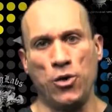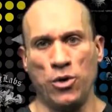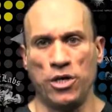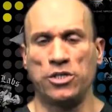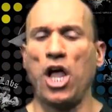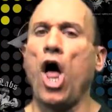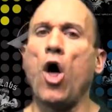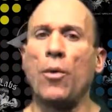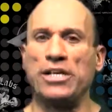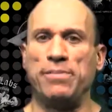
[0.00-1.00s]
you to
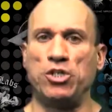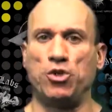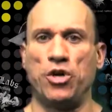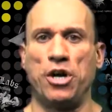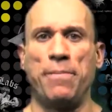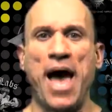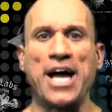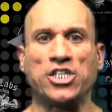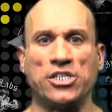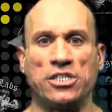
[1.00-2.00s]
always be true to your
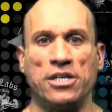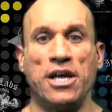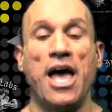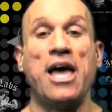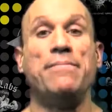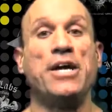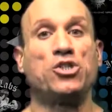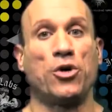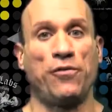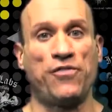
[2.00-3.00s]
passions. And make
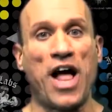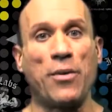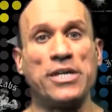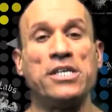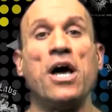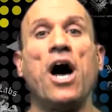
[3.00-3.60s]
sure to follow us